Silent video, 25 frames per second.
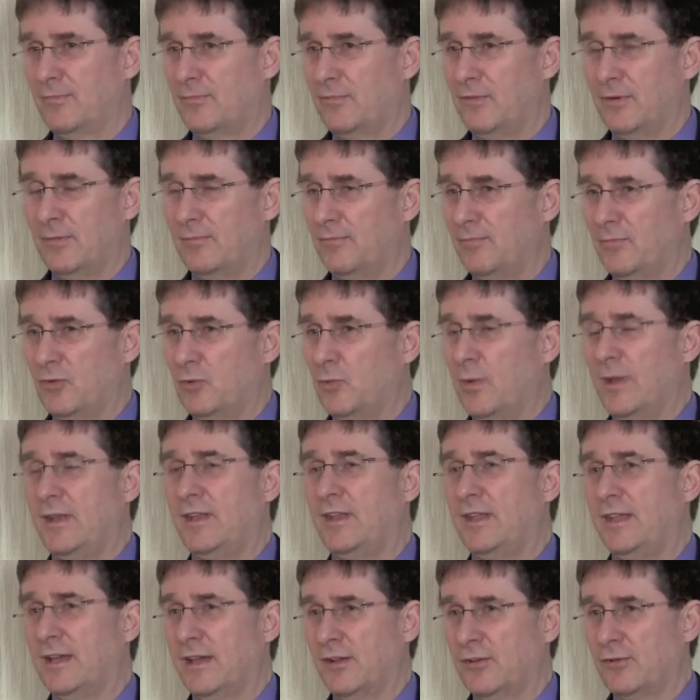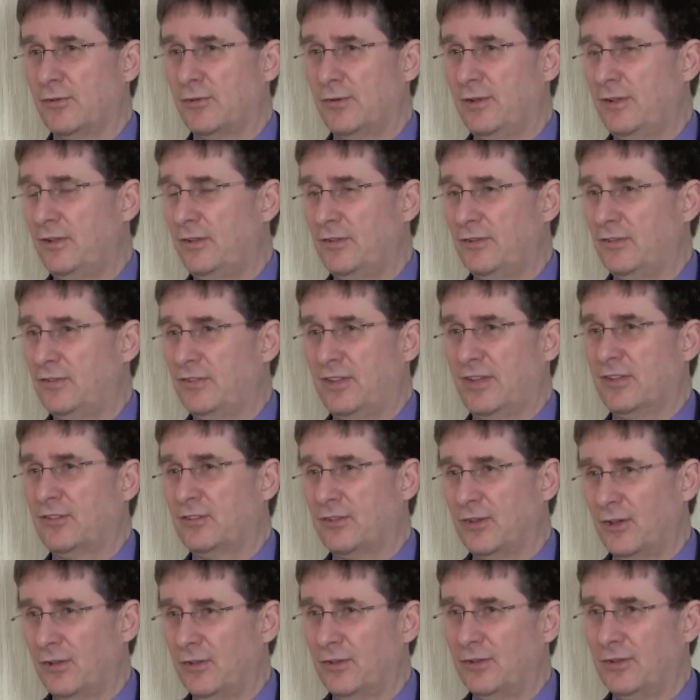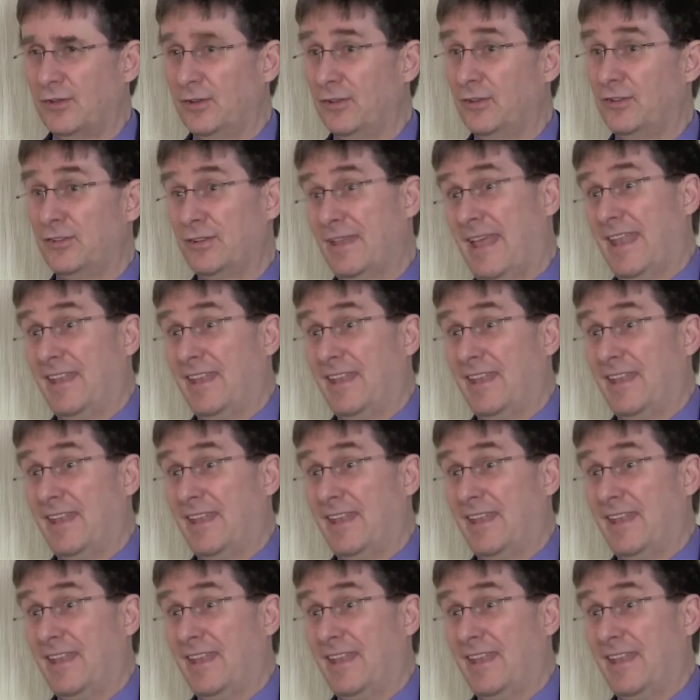from 20 countries, 6 continents.